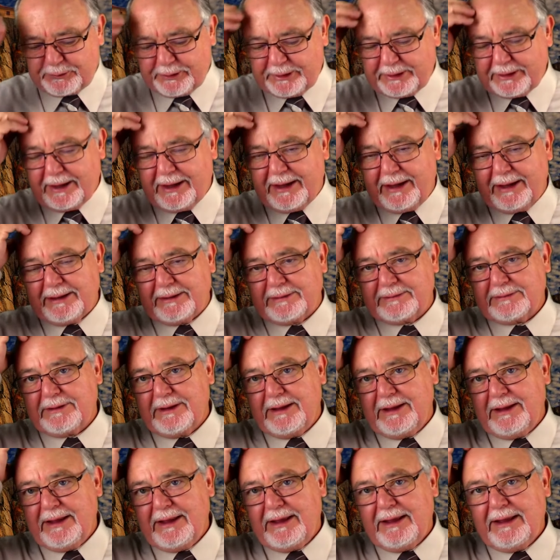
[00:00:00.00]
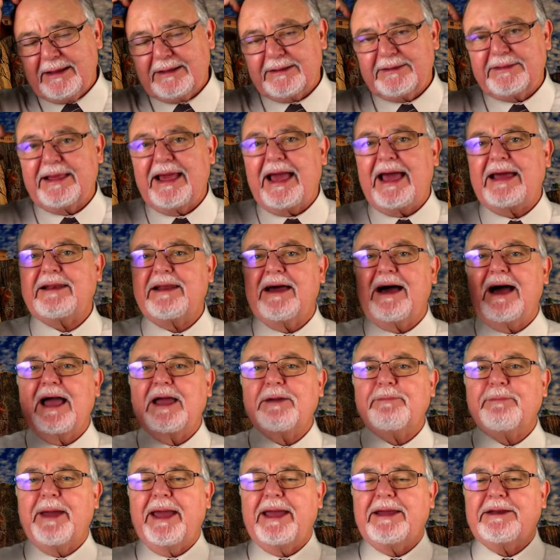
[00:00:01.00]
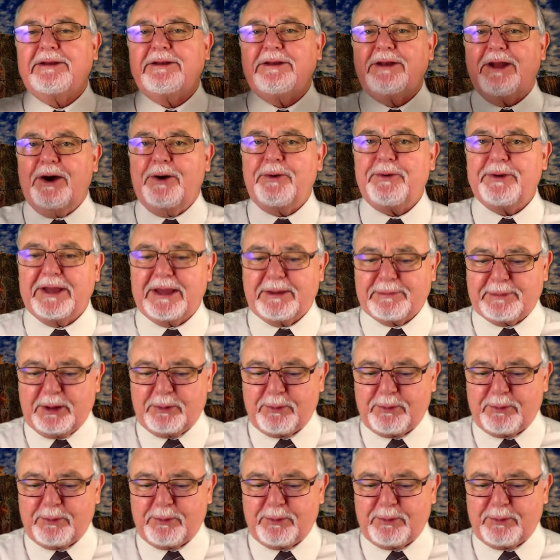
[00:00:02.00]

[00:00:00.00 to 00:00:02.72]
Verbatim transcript: three nine, that I may know him.